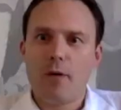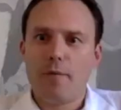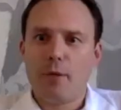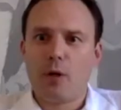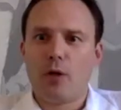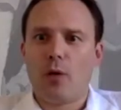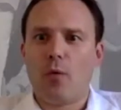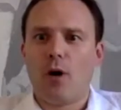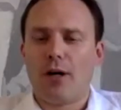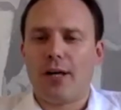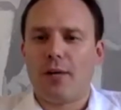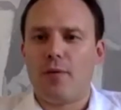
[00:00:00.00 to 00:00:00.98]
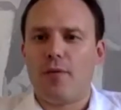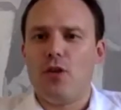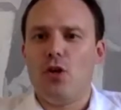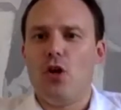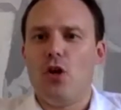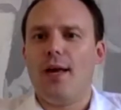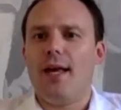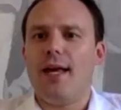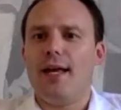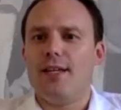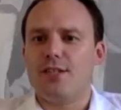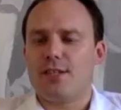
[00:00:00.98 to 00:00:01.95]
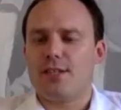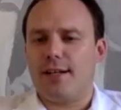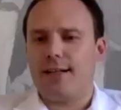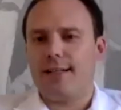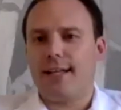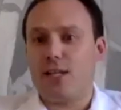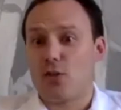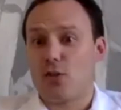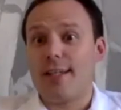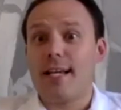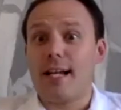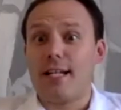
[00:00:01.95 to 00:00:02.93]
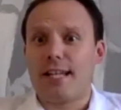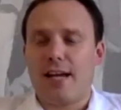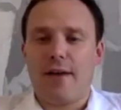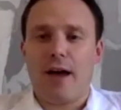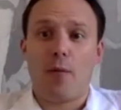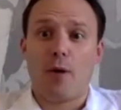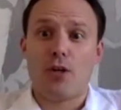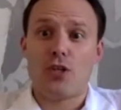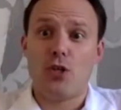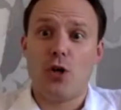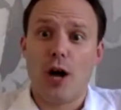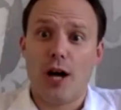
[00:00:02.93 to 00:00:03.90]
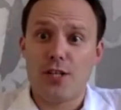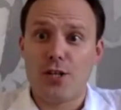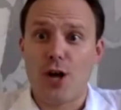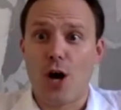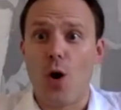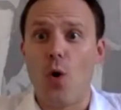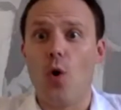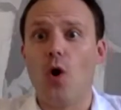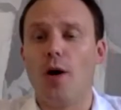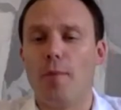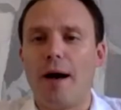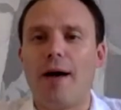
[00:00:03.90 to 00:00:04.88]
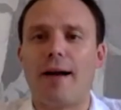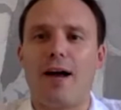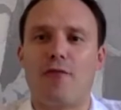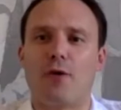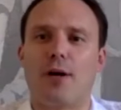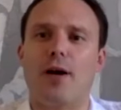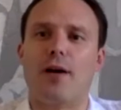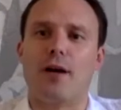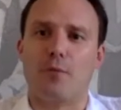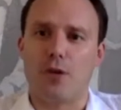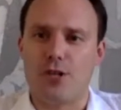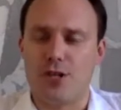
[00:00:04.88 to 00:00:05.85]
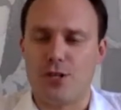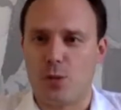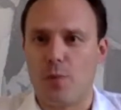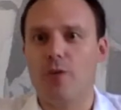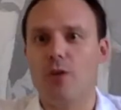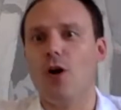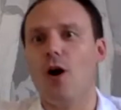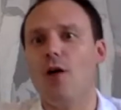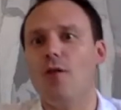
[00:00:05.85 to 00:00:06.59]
build it working with you is it's great getting understanding of how much you guys know about Africa. And I appreciate some of you know it